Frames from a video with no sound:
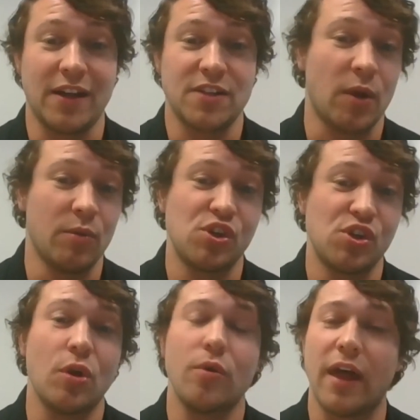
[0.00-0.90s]
That's why we
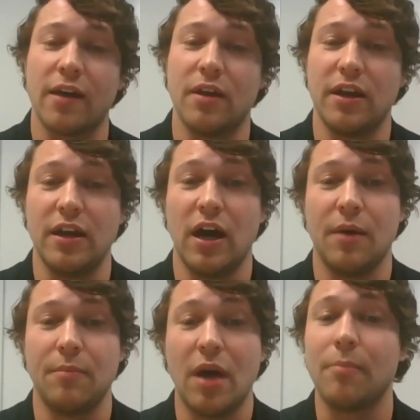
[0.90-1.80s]
show that
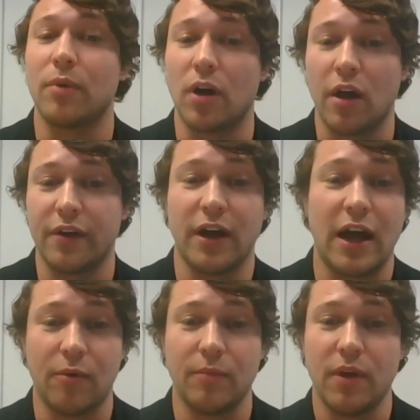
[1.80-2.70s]
number on there,
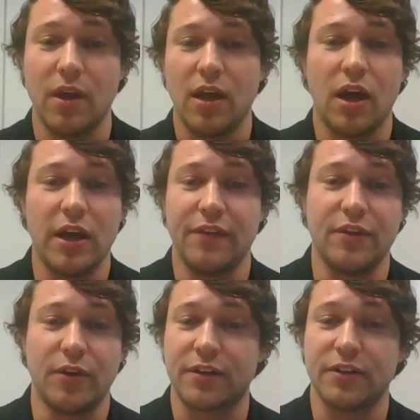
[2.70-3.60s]
how in the
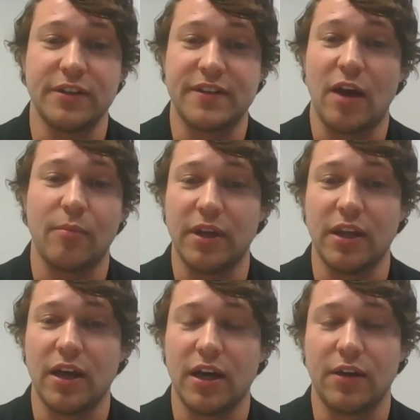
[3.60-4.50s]
directory is how
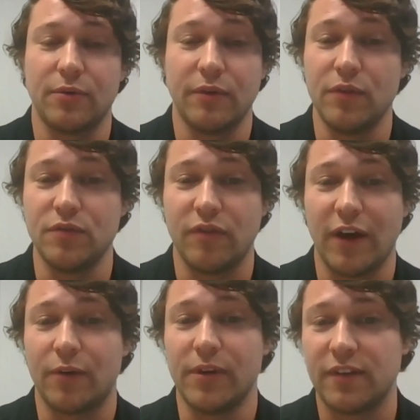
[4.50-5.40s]
many reviews you've
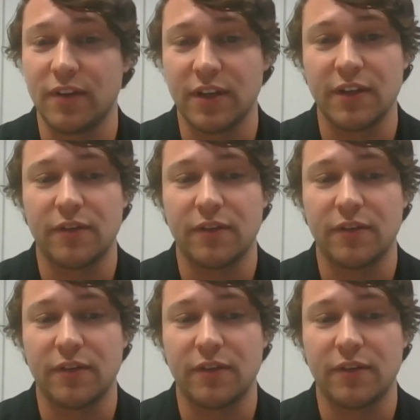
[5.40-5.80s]
had recently.